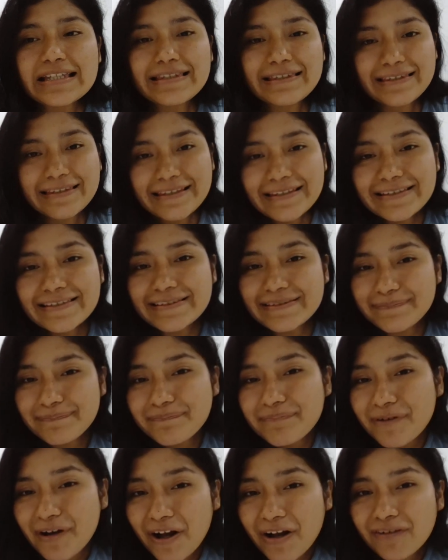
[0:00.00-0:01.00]
And this
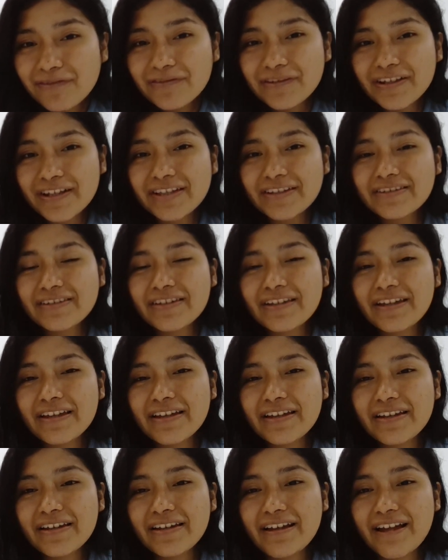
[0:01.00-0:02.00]
problem
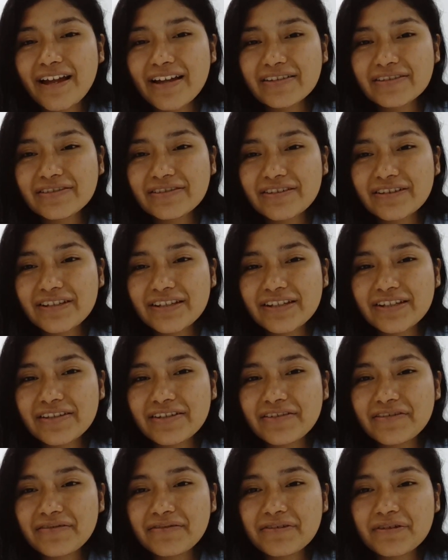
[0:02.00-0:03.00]

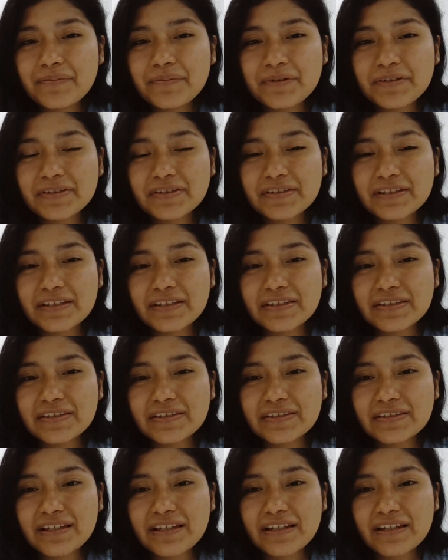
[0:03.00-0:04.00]
actually
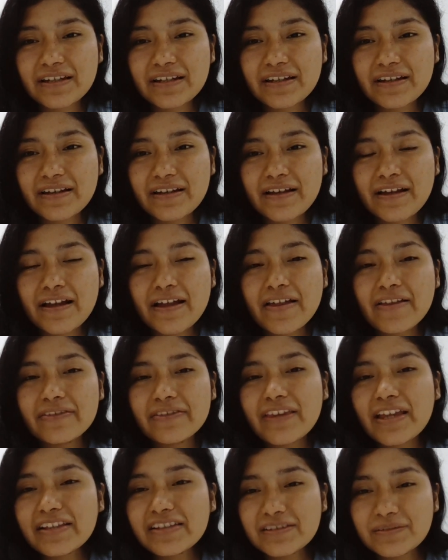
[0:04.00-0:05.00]
represents the
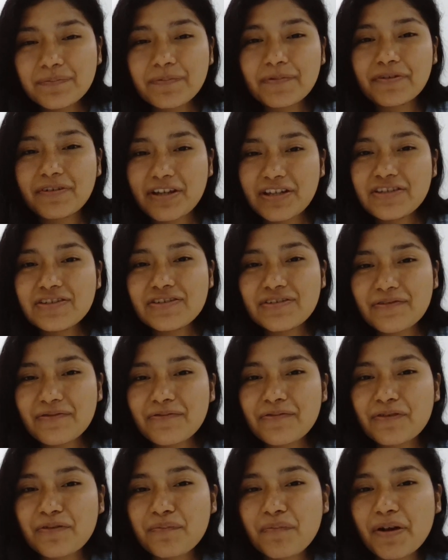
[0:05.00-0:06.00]

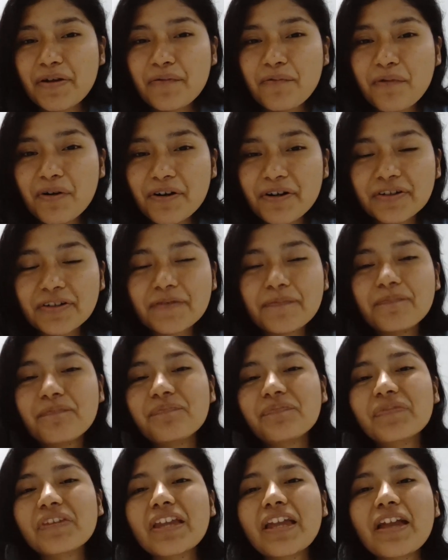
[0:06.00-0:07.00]
inspiration for my work
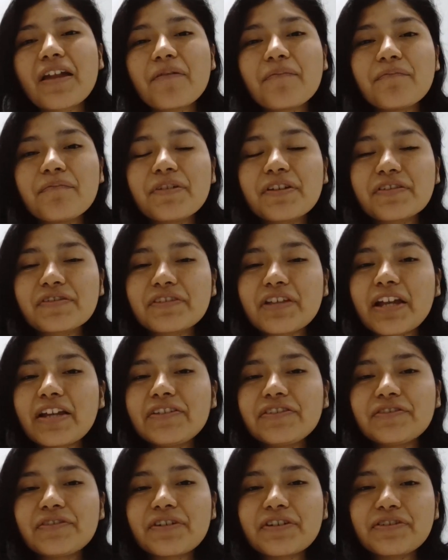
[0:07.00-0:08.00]
because
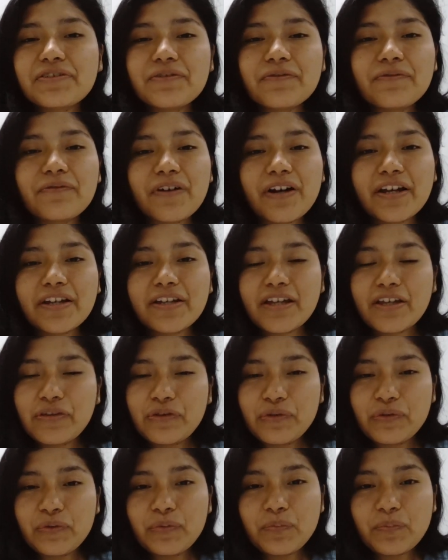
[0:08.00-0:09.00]
I try to find a
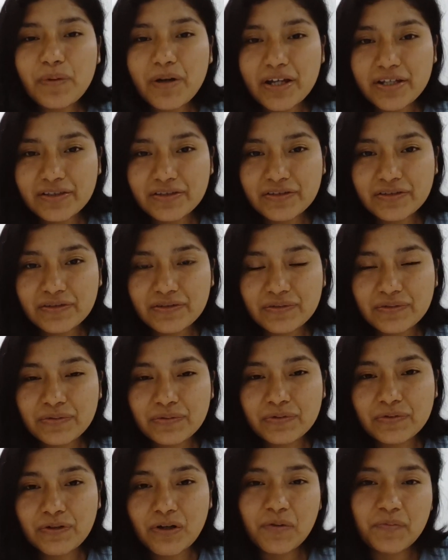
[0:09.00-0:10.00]
new path
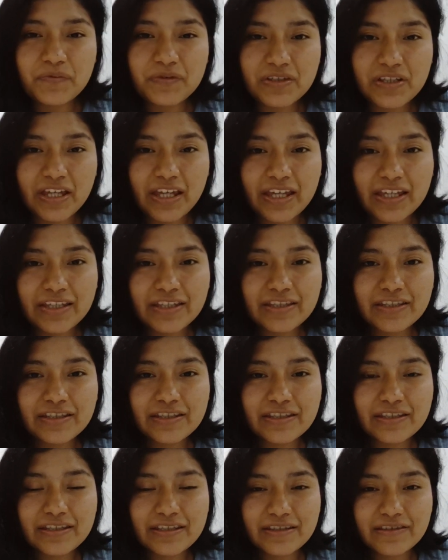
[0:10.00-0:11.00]
to
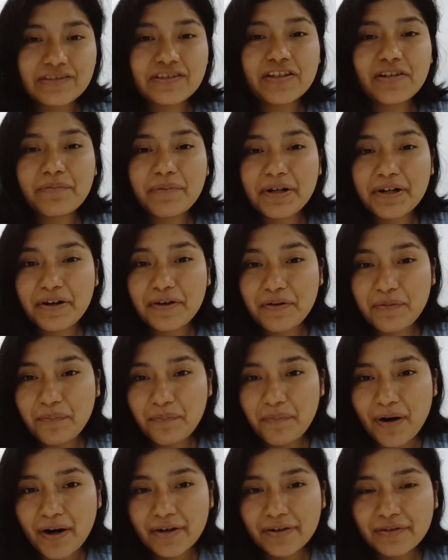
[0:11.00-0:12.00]
obtain silver
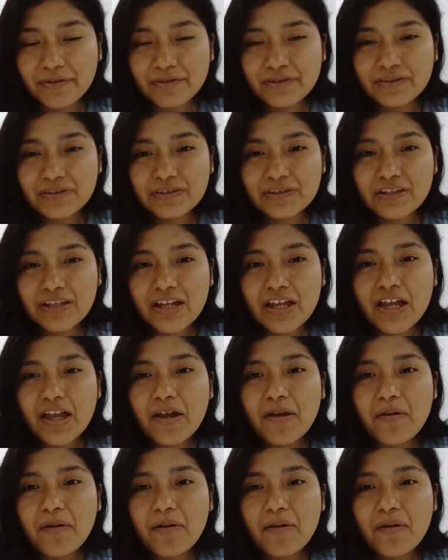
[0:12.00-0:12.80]
nanoparticles,